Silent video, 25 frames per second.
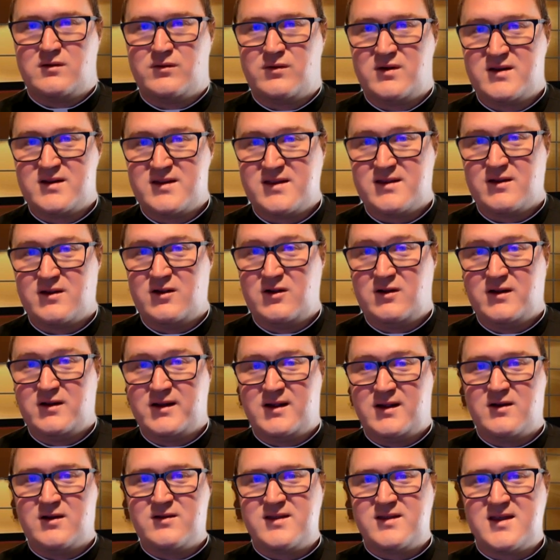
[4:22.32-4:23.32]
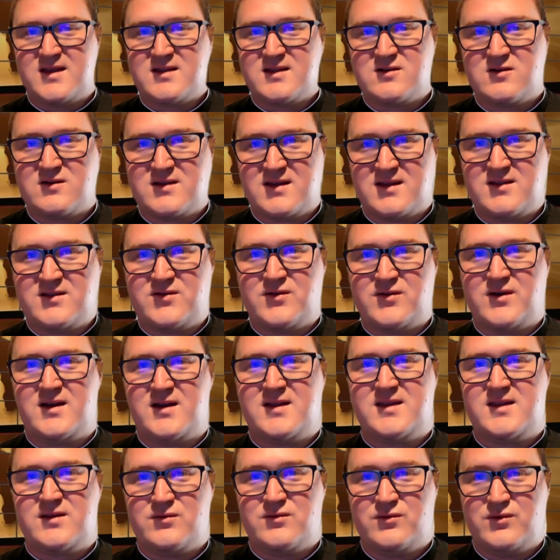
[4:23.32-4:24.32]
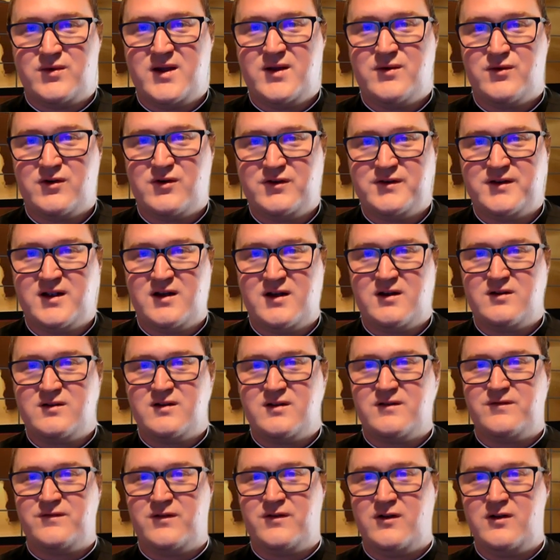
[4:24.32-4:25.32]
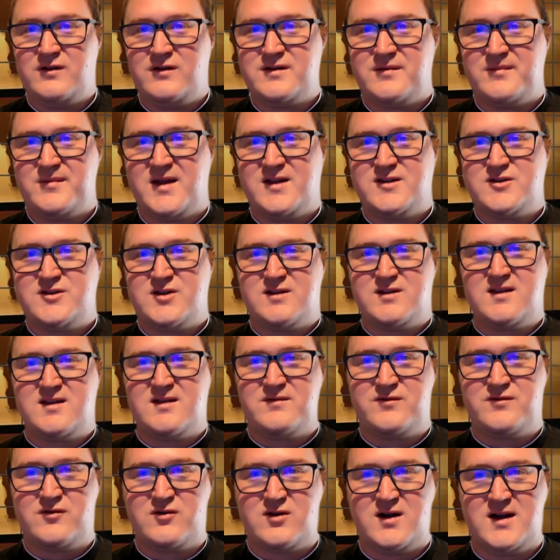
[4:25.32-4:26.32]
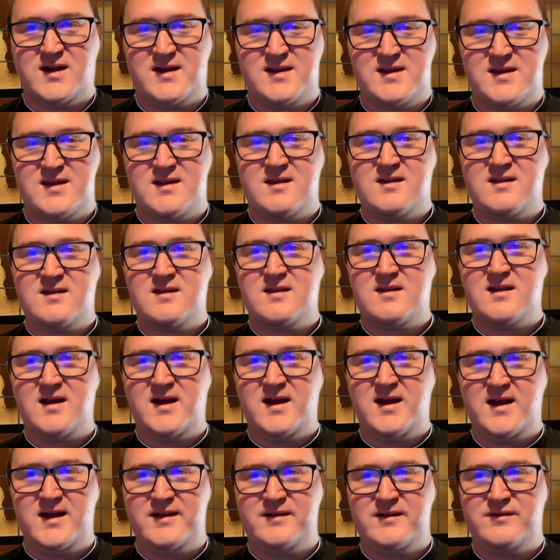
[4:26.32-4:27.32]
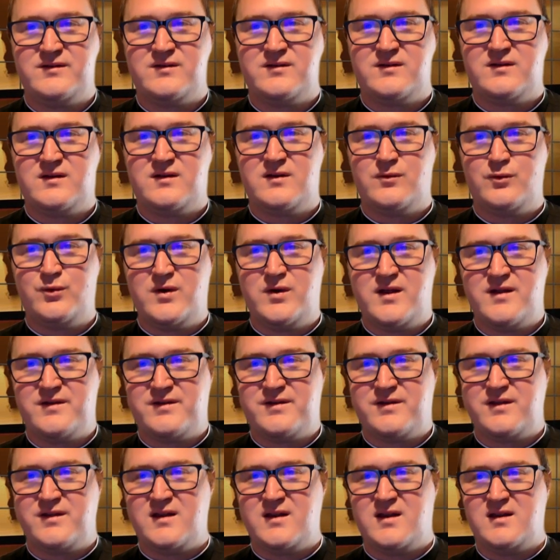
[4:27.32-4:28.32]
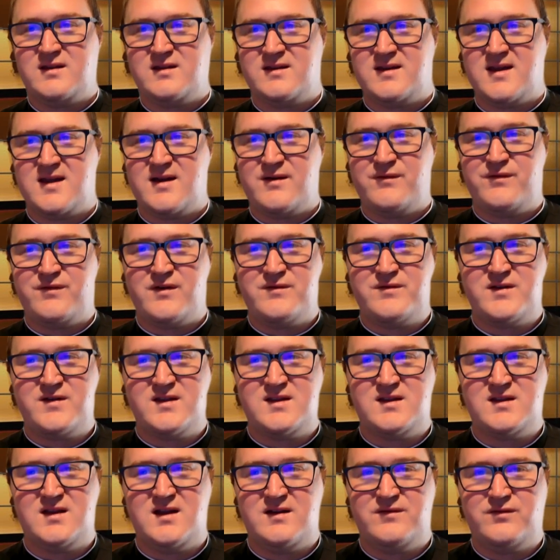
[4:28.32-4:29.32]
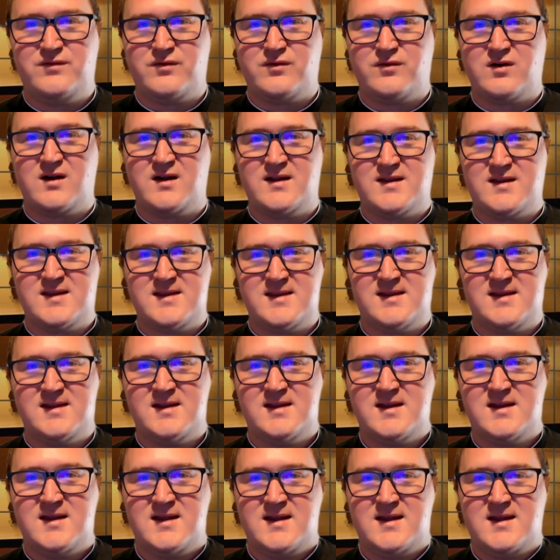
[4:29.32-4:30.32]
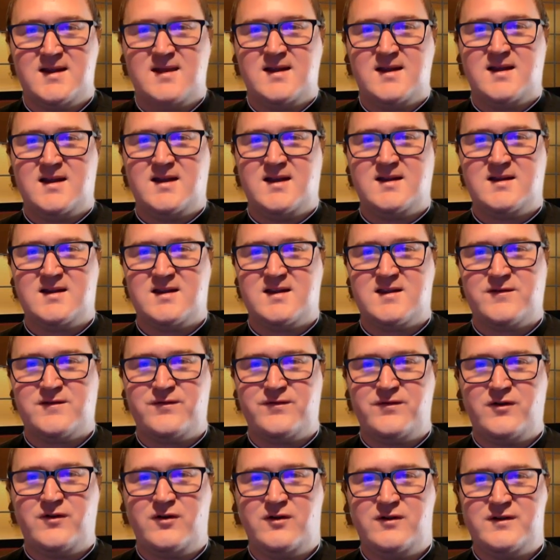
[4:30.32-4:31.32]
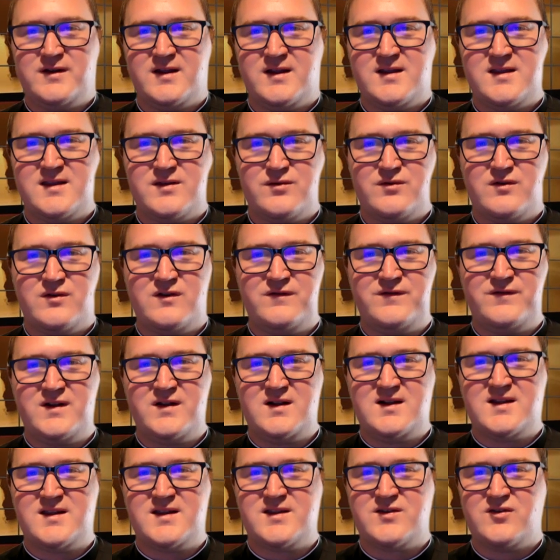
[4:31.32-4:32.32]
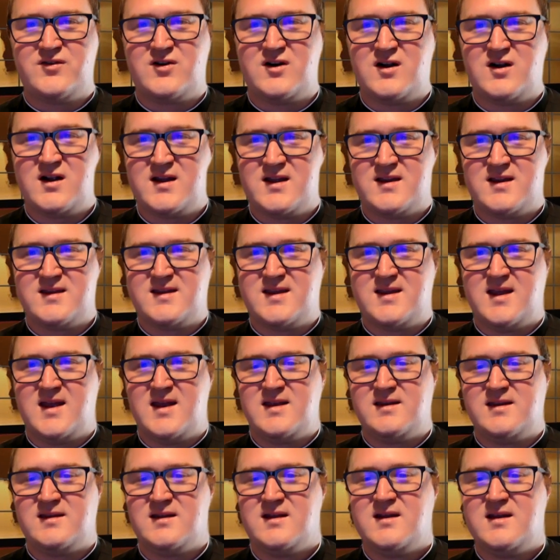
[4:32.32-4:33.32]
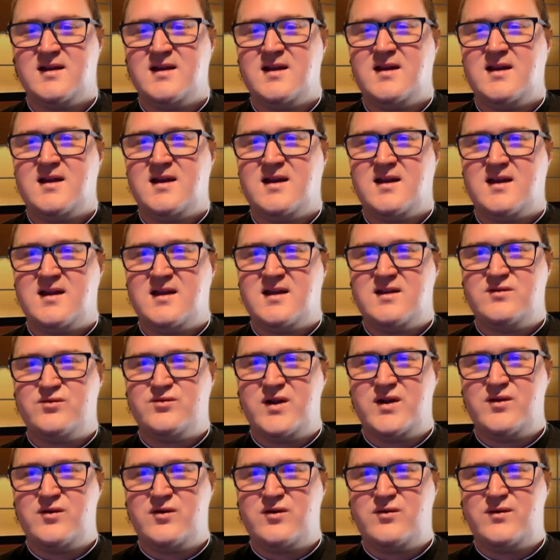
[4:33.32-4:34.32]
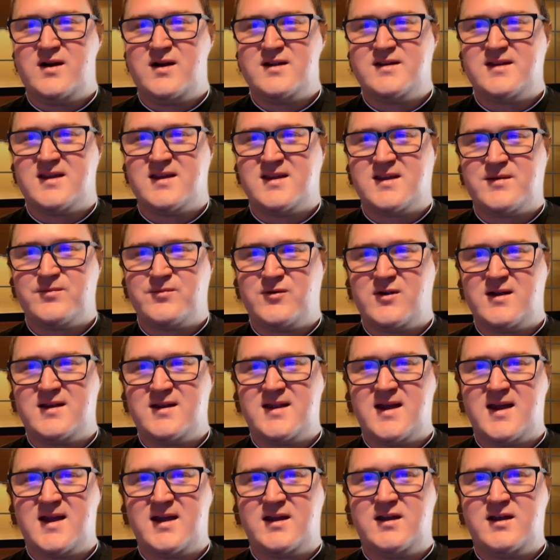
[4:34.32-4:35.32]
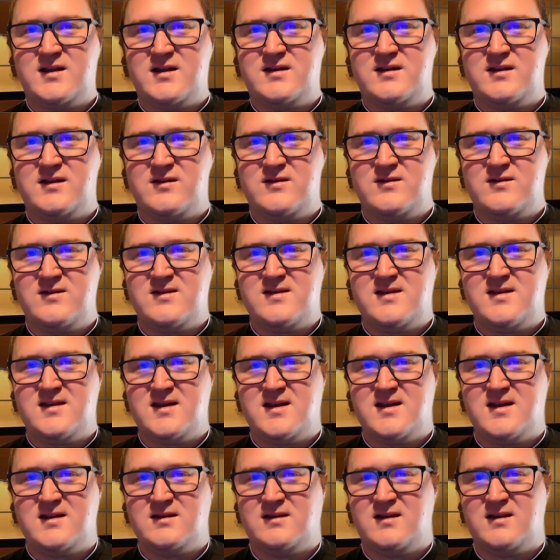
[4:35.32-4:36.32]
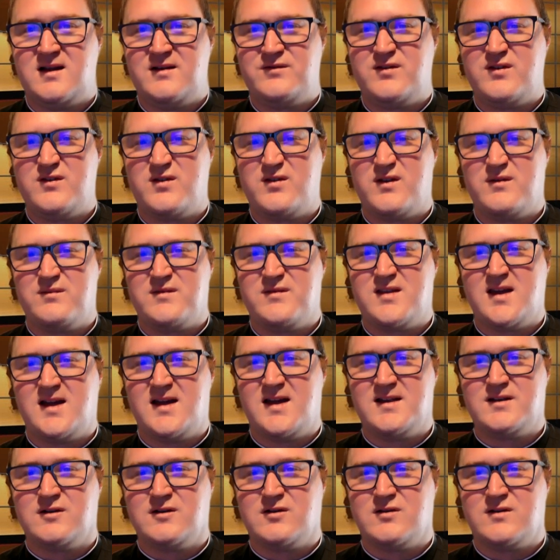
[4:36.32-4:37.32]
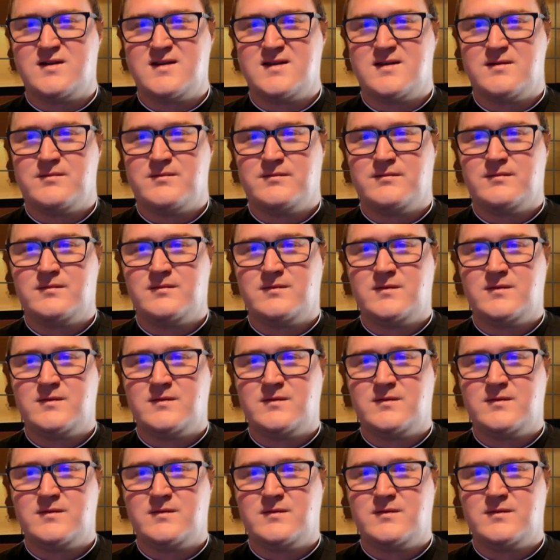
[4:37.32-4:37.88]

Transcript: Once the Holy Ghost enters into us, we will know the full dimensions of Christ, the height, the width, and depth of his love for us. And this fullness will fill us to our content, and we will want to spread that good news and love of him to others.